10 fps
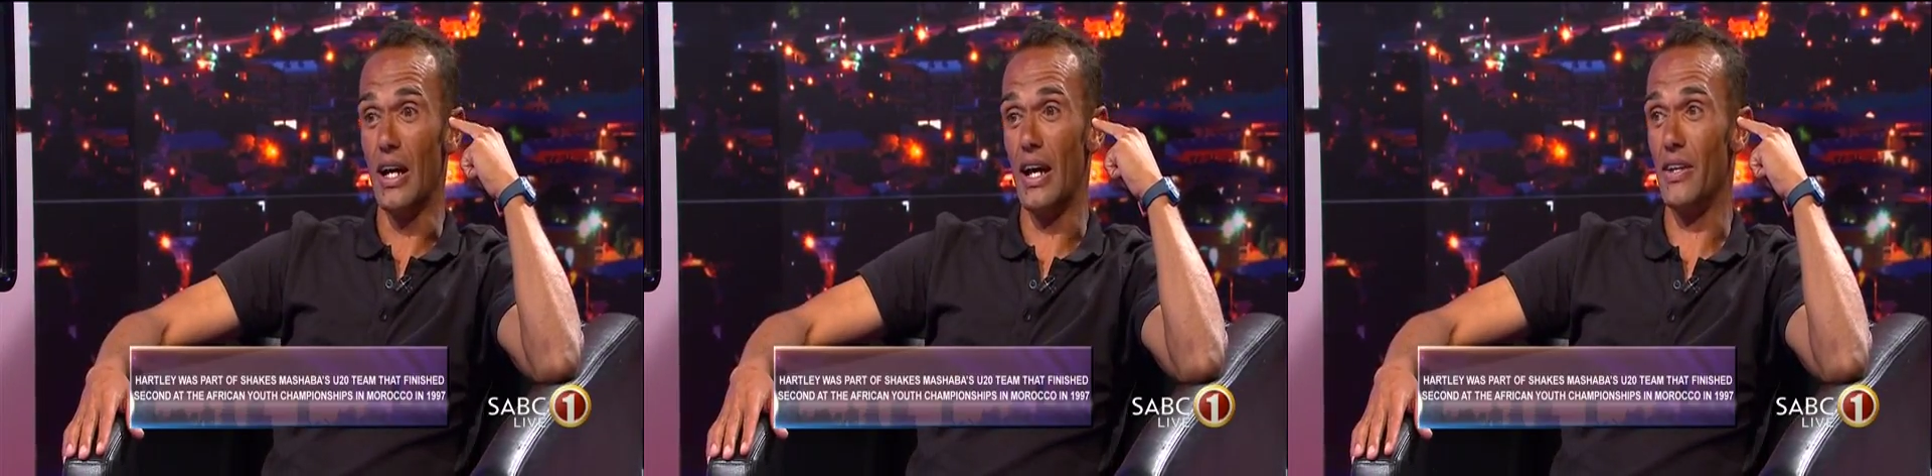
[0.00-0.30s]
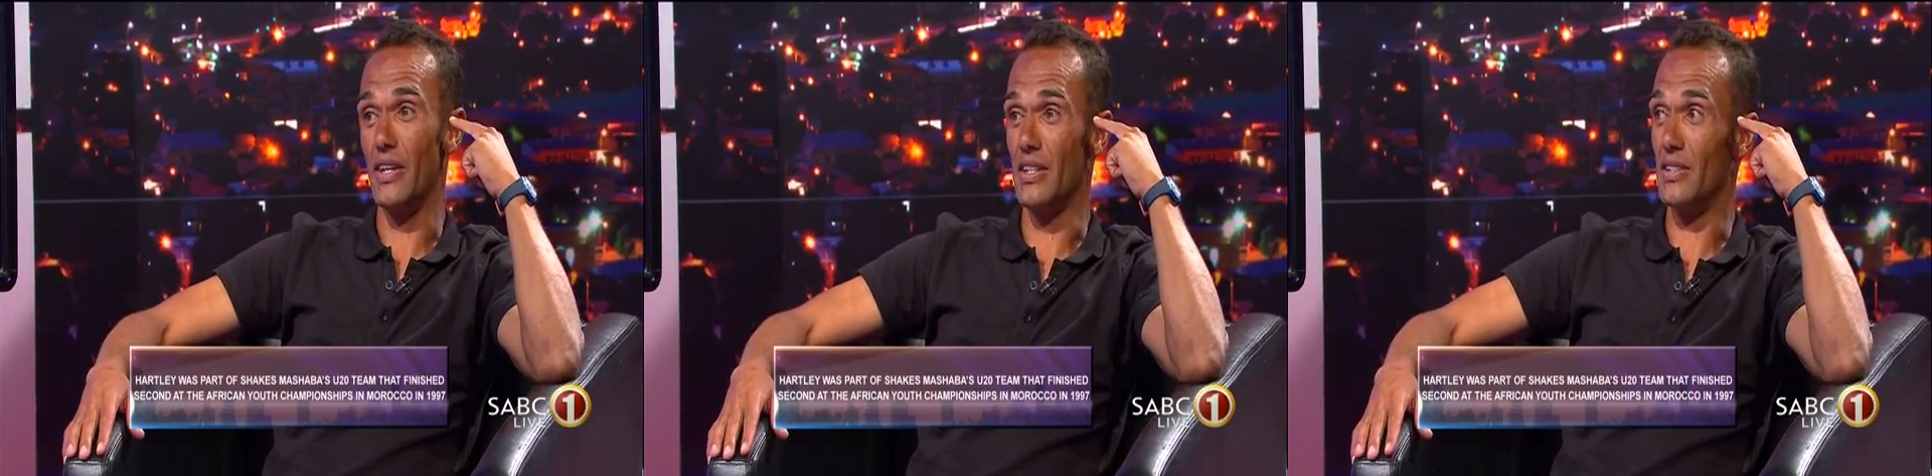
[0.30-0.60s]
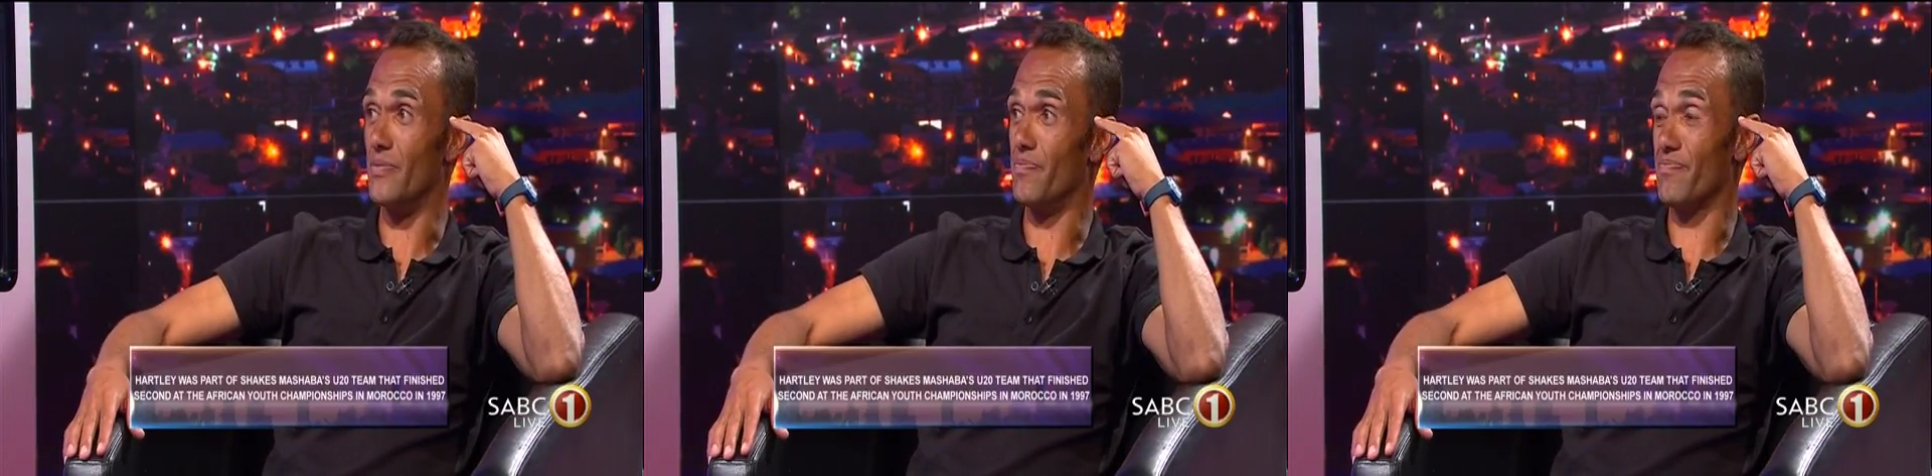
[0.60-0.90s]
And
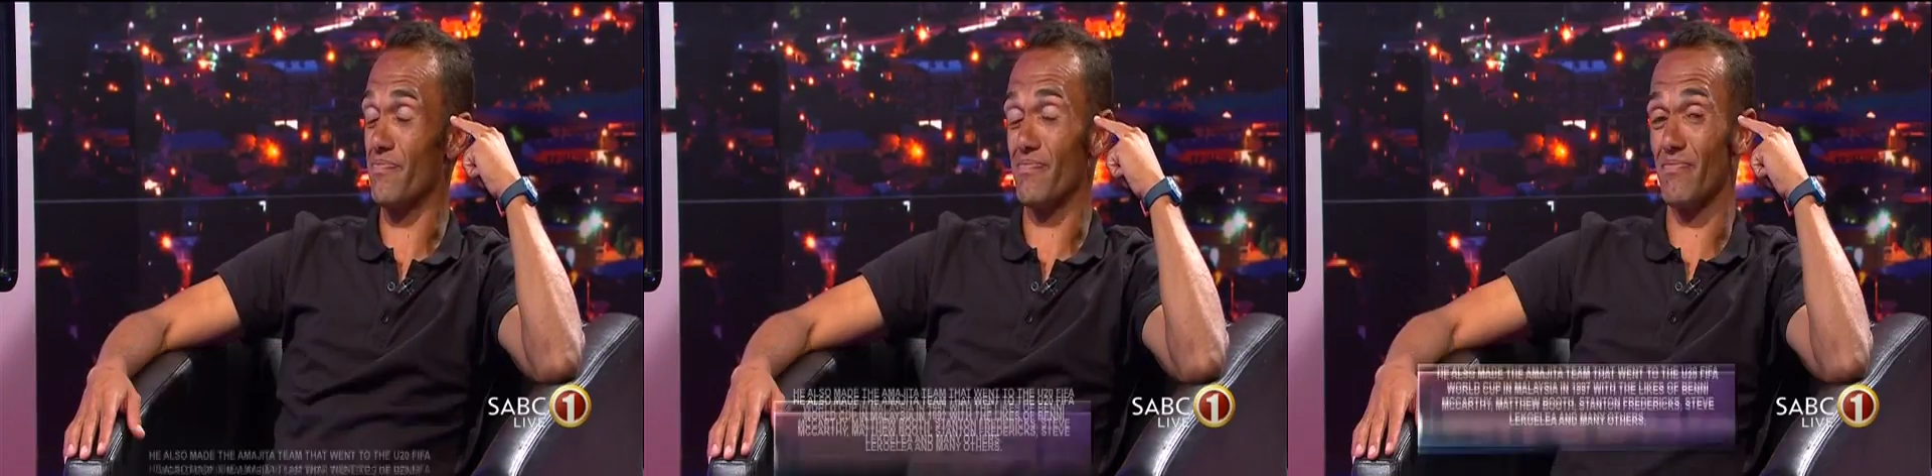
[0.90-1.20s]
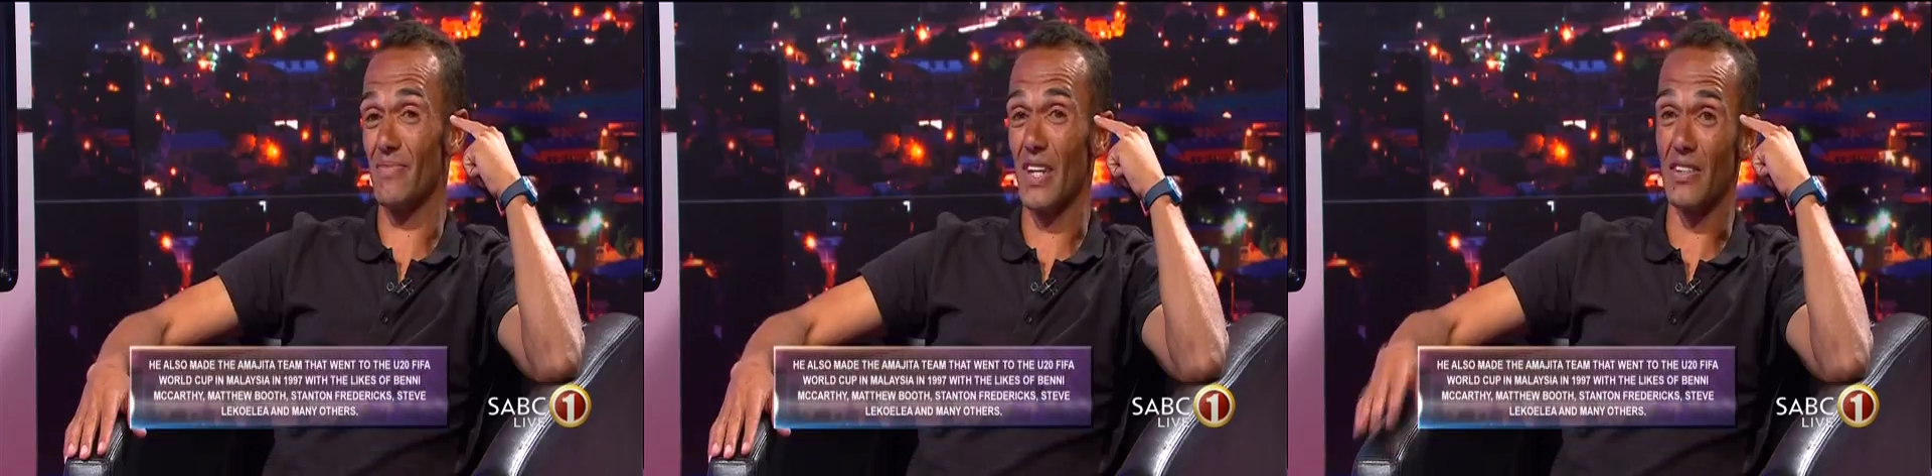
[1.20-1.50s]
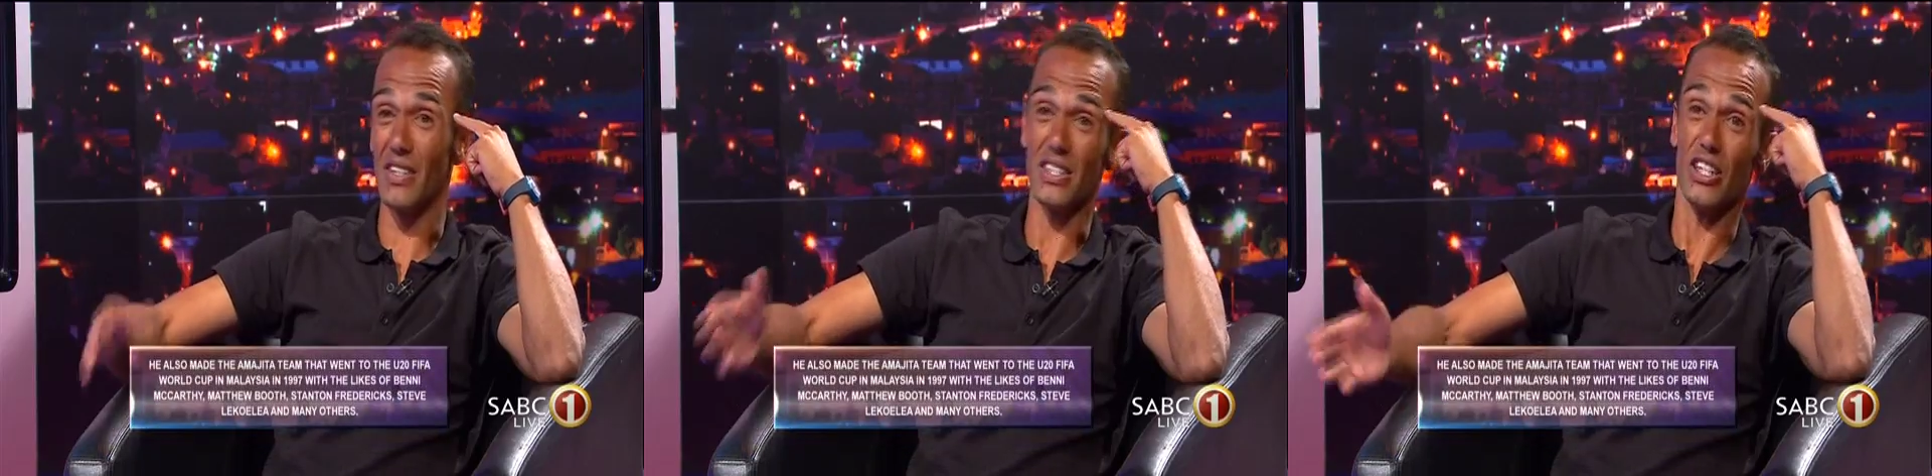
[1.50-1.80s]
then
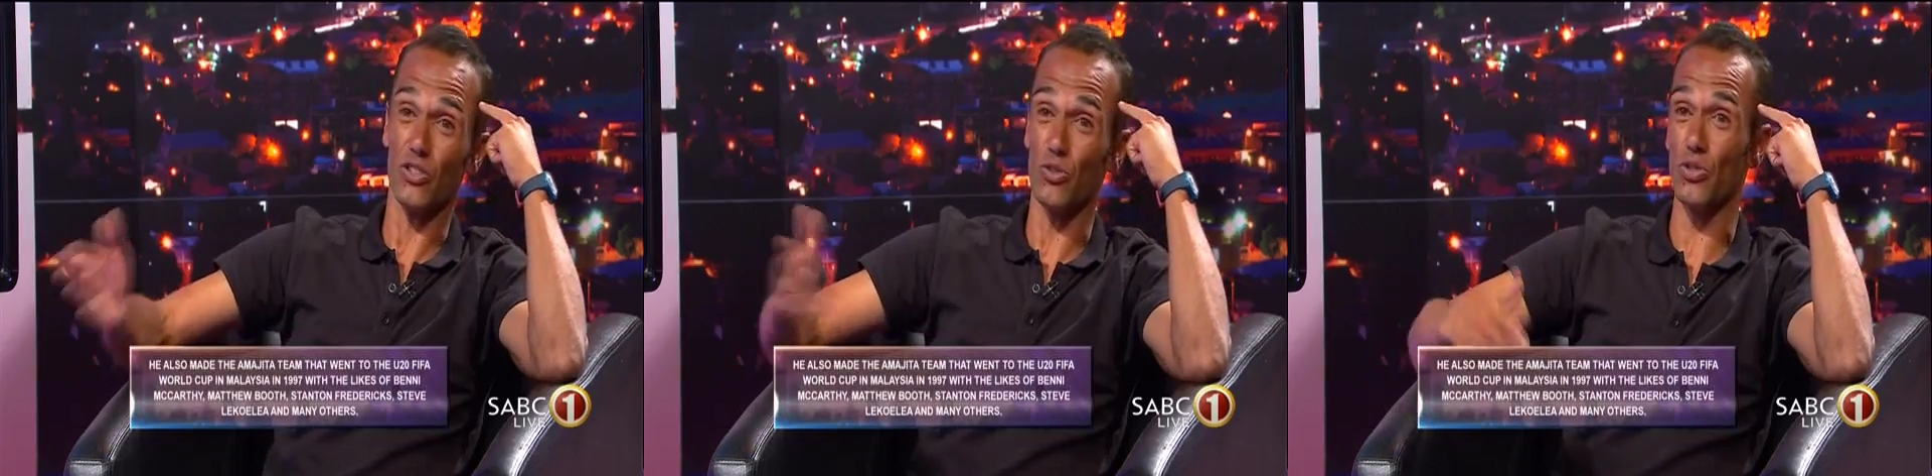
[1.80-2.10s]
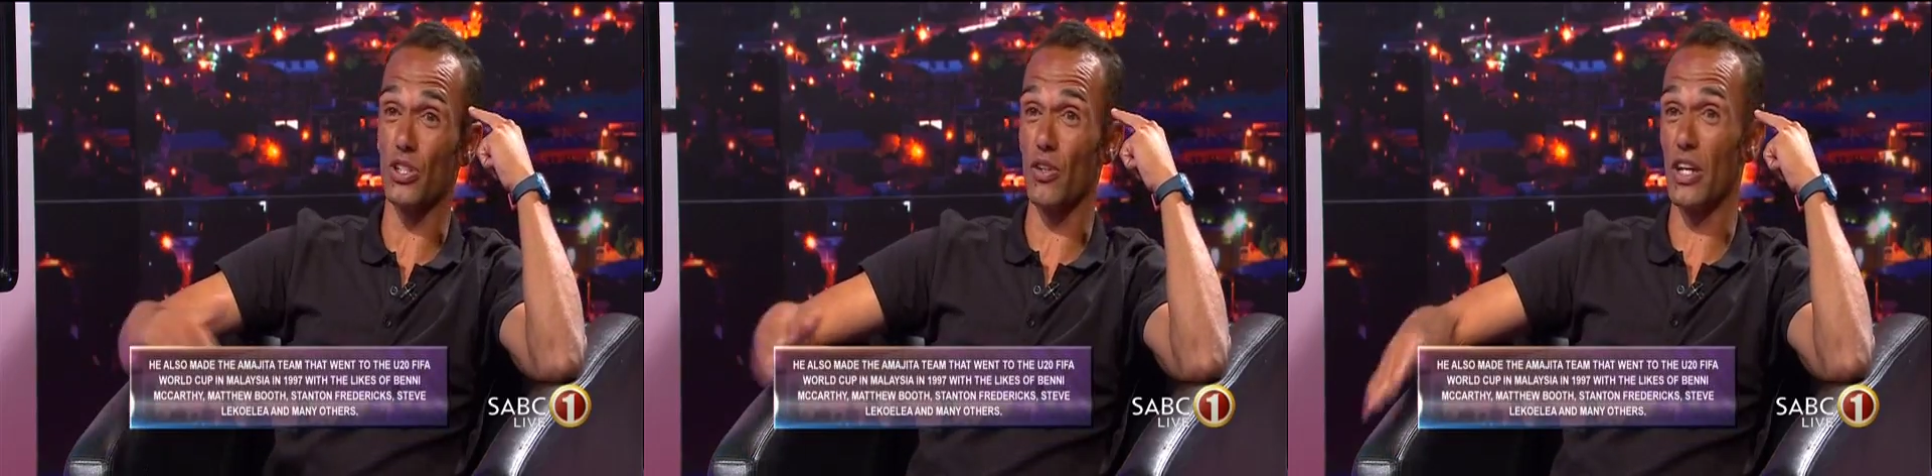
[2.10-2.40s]
they send you to South